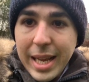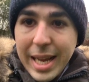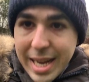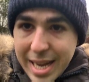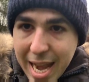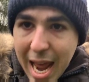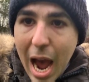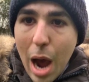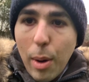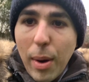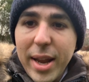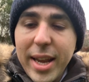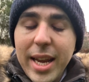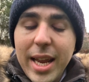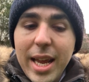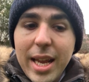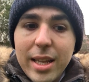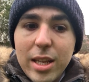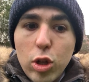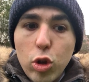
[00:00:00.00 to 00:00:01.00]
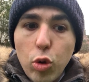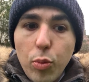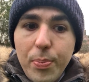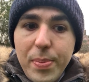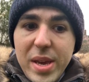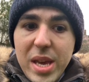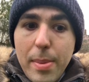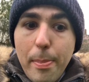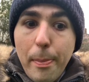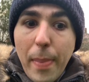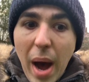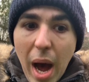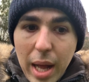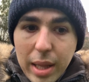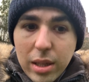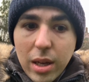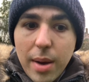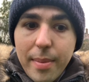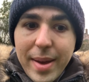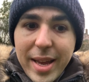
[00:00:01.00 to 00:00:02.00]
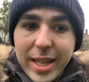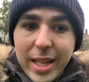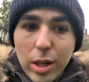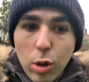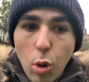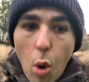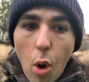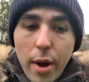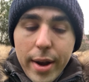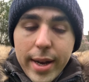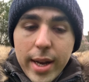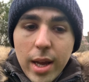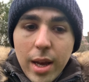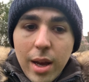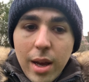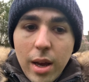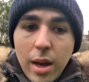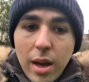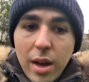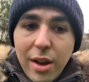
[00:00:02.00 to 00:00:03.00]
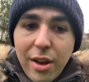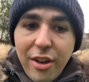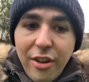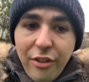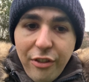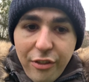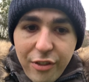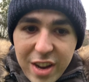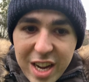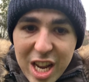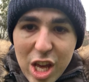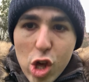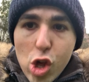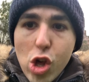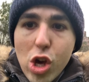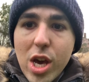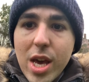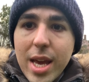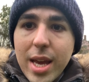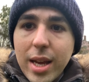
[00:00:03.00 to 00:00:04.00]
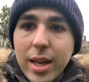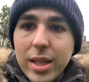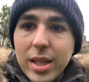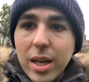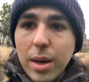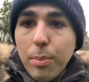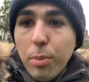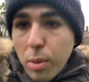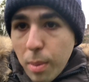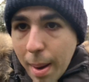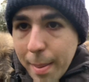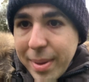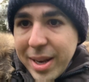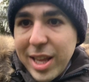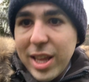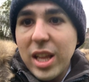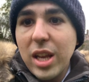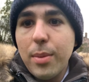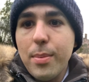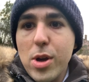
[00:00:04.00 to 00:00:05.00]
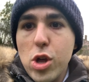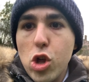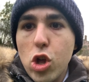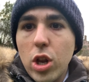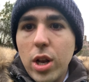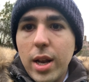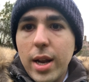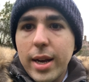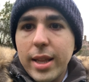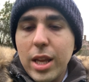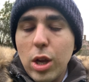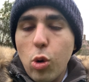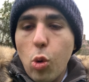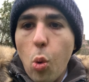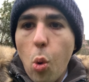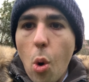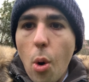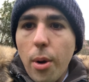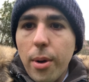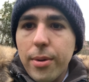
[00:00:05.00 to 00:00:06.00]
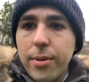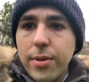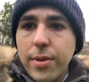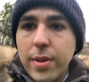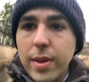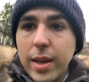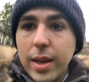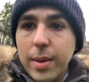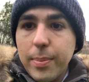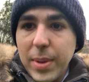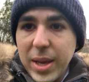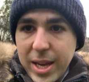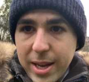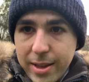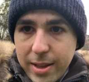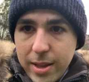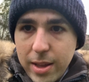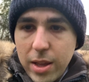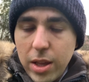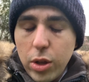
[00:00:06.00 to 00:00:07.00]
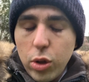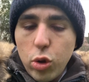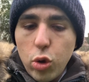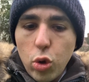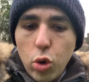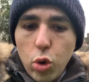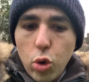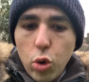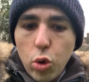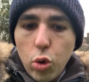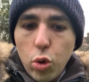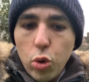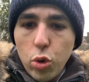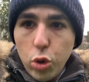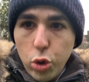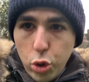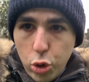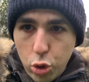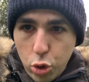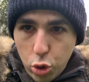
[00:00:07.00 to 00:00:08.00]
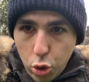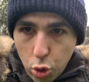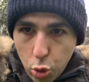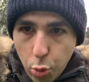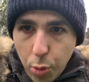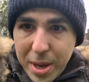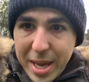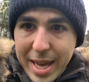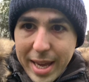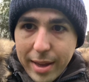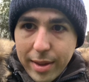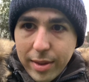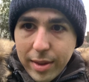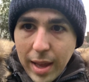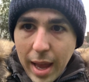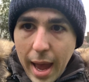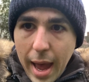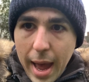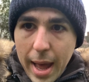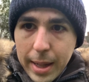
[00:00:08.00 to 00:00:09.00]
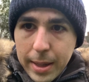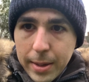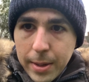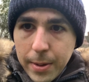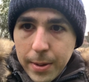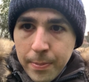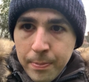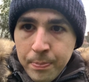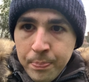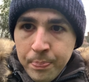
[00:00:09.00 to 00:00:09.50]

now I need to be part committed on finishing the probabilistic machine learning course, because it's in two weeks. And